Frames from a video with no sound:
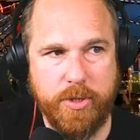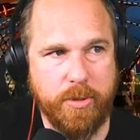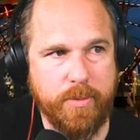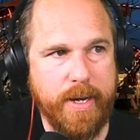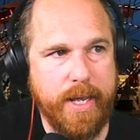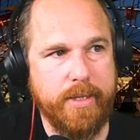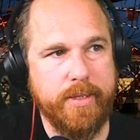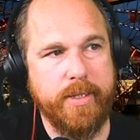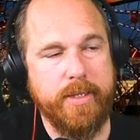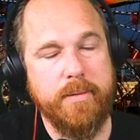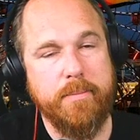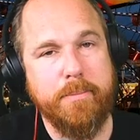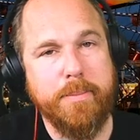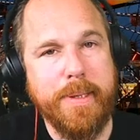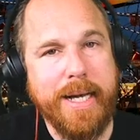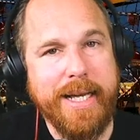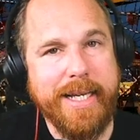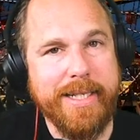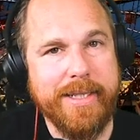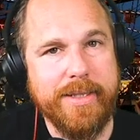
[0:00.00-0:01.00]
around it,
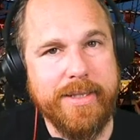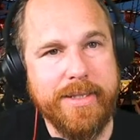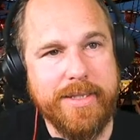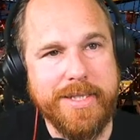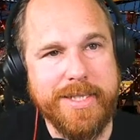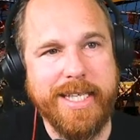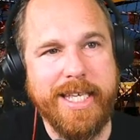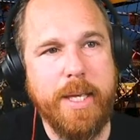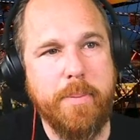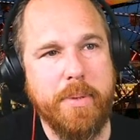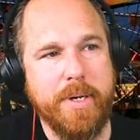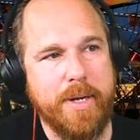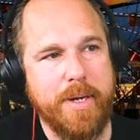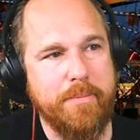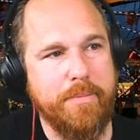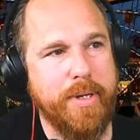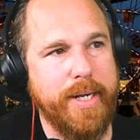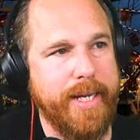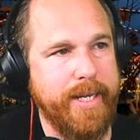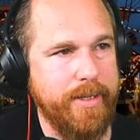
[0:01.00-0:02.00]
but to keep it on
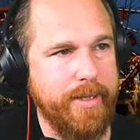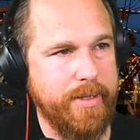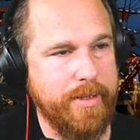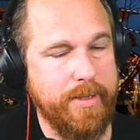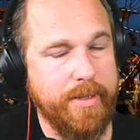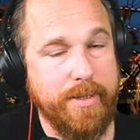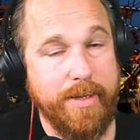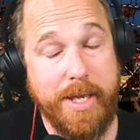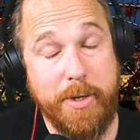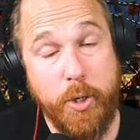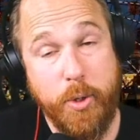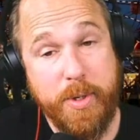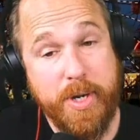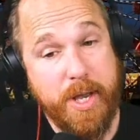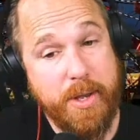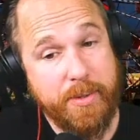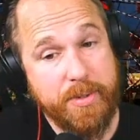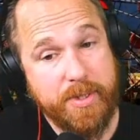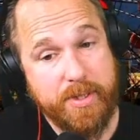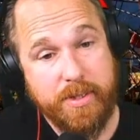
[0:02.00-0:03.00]
brand, and who
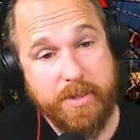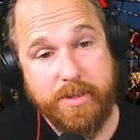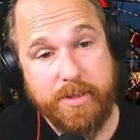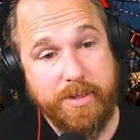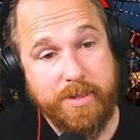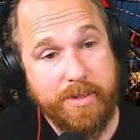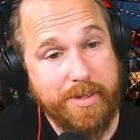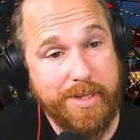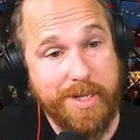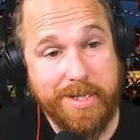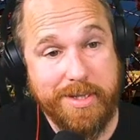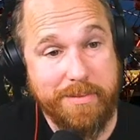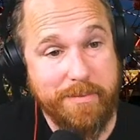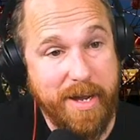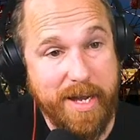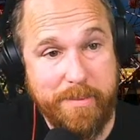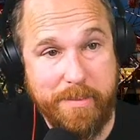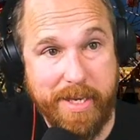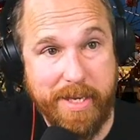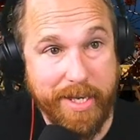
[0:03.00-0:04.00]
knows, this
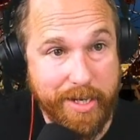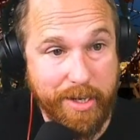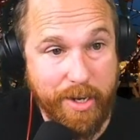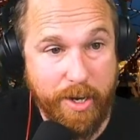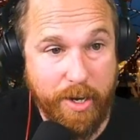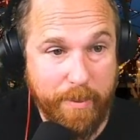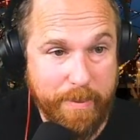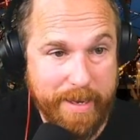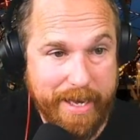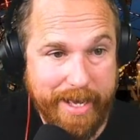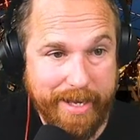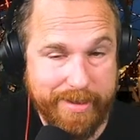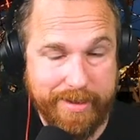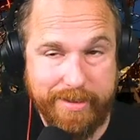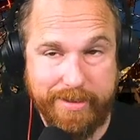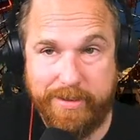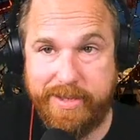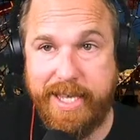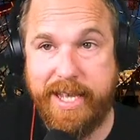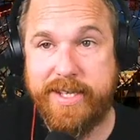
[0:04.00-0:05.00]
might be a callback
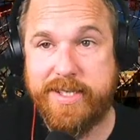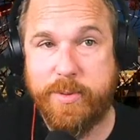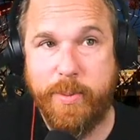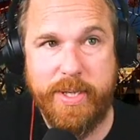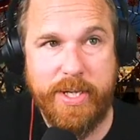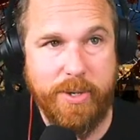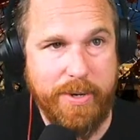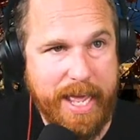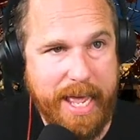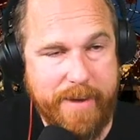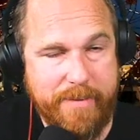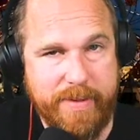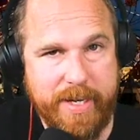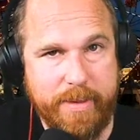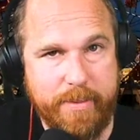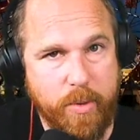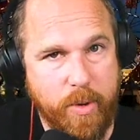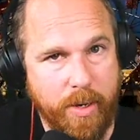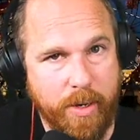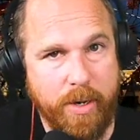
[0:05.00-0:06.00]
to things we don't have
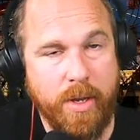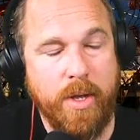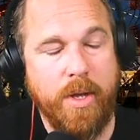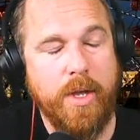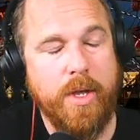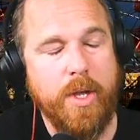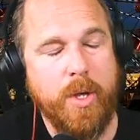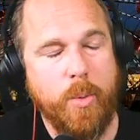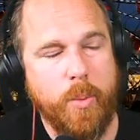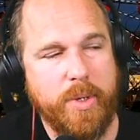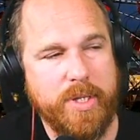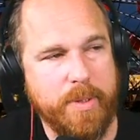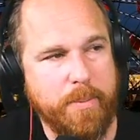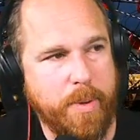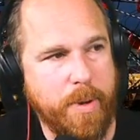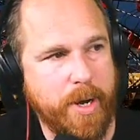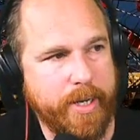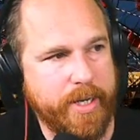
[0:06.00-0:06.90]
anymore when the park